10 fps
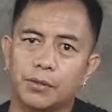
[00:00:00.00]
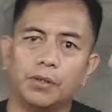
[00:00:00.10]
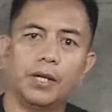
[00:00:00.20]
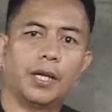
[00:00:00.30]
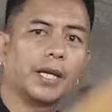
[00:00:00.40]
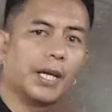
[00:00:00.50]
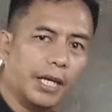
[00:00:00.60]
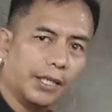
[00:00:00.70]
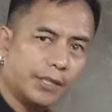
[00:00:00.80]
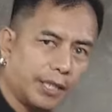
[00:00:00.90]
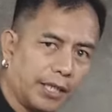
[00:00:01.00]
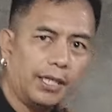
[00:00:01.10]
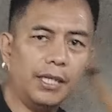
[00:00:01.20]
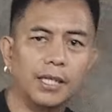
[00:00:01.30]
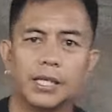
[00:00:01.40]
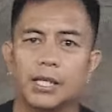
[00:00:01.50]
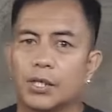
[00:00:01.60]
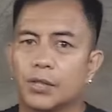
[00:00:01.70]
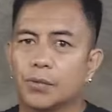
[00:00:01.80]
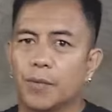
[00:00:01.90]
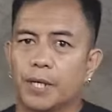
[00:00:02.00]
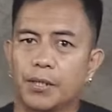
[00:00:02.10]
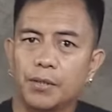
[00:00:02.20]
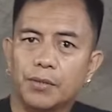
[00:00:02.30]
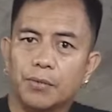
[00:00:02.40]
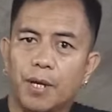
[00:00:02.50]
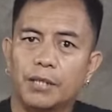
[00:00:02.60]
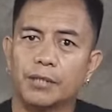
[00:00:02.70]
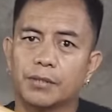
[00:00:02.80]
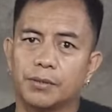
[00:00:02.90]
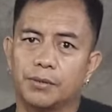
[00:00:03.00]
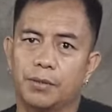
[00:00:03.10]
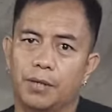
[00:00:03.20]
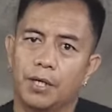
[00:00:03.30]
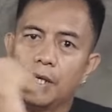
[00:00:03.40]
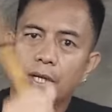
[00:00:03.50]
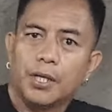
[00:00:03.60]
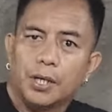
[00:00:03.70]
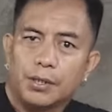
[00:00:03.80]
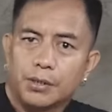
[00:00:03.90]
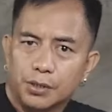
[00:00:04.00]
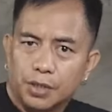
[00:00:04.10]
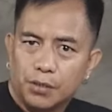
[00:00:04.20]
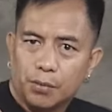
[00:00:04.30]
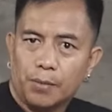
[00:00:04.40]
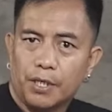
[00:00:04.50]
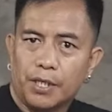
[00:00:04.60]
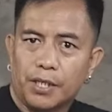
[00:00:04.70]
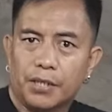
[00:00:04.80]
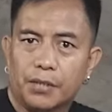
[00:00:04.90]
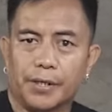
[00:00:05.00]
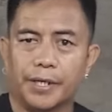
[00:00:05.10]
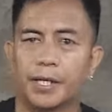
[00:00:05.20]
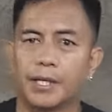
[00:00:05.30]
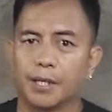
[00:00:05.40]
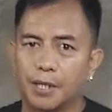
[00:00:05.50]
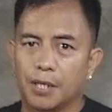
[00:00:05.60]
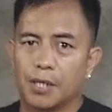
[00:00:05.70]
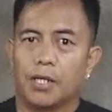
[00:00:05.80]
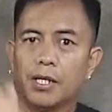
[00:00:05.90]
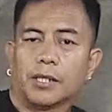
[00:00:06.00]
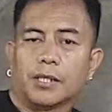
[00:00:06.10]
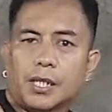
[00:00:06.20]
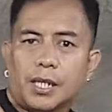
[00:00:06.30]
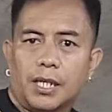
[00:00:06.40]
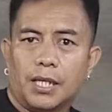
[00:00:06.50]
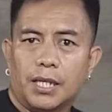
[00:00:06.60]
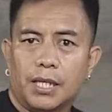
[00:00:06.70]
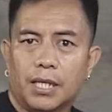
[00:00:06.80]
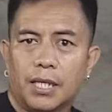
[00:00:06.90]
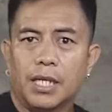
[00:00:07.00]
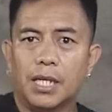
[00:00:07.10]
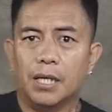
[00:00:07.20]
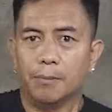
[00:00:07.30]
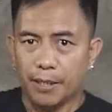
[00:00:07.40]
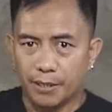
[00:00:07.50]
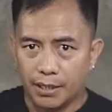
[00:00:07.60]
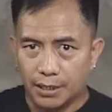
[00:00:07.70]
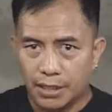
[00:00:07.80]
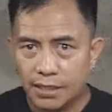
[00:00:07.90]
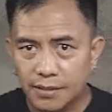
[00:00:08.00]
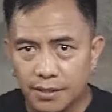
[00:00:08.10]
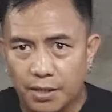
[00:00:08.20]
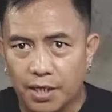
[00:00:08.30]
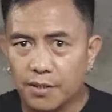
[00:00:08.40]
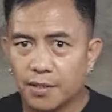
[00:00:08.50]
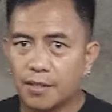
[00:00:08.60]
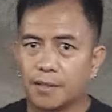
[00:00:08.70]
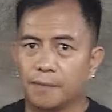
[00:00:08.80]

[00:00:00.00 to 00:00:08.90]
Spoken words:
2, and 3, so what I do is 1, 2, this one we're gonna return. 3, but this is the tricks.